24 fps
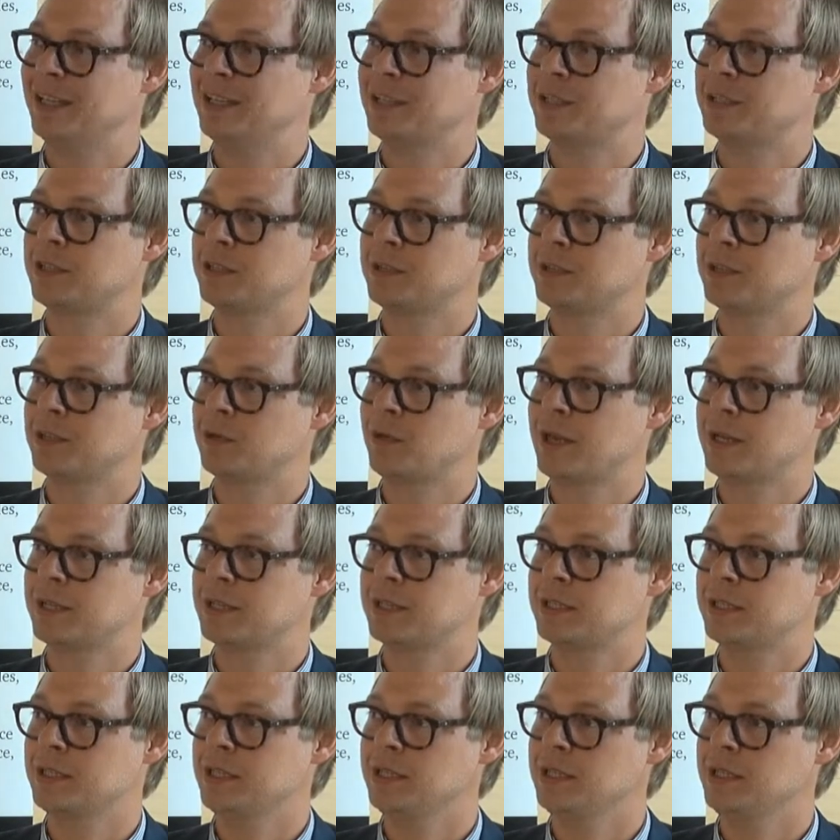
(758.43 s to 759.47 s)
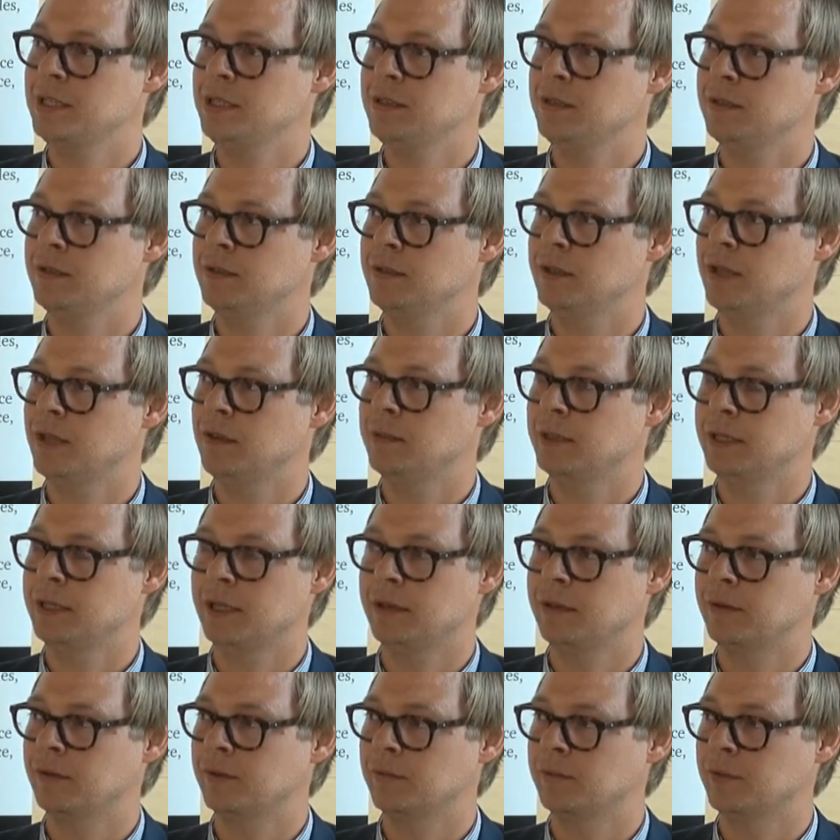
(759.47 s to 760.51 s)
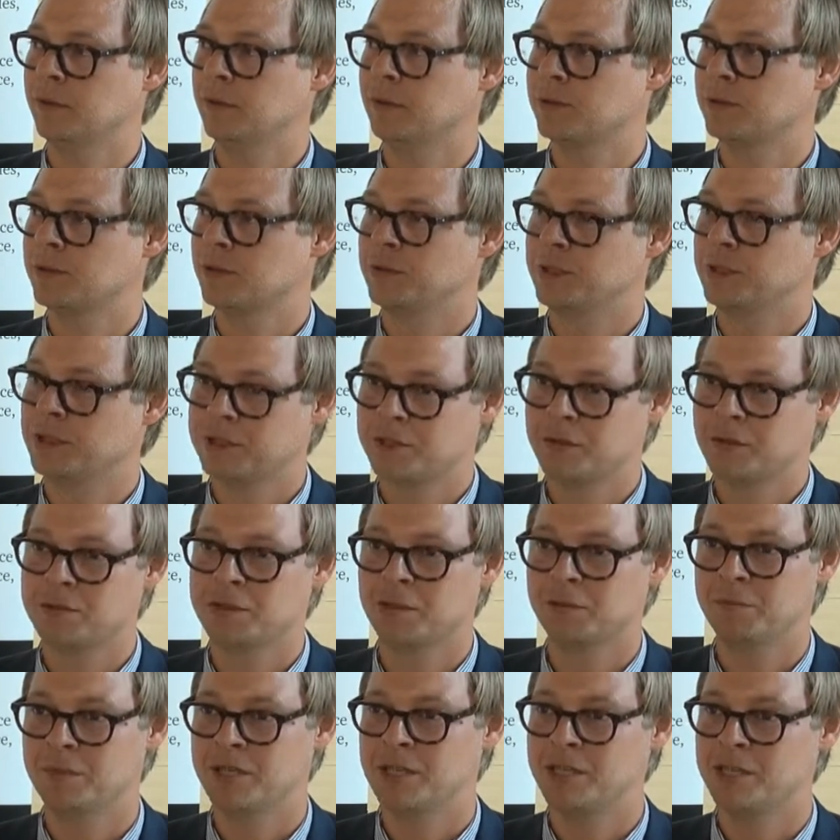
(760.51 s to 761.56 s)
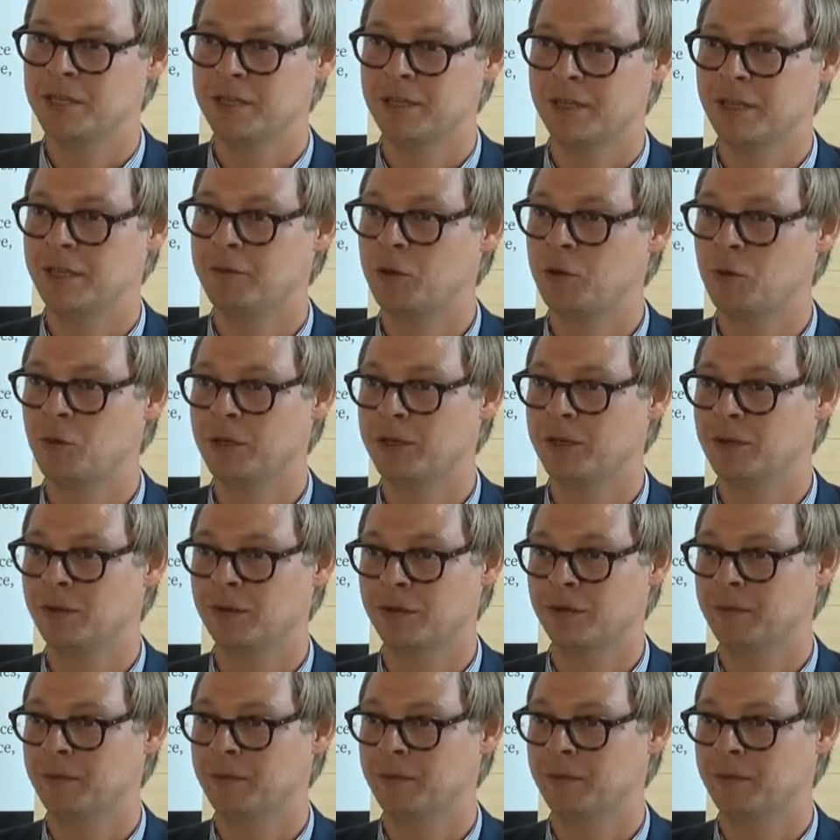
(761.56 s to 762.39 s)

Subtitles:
So I see, I mean, also in the social media, everyone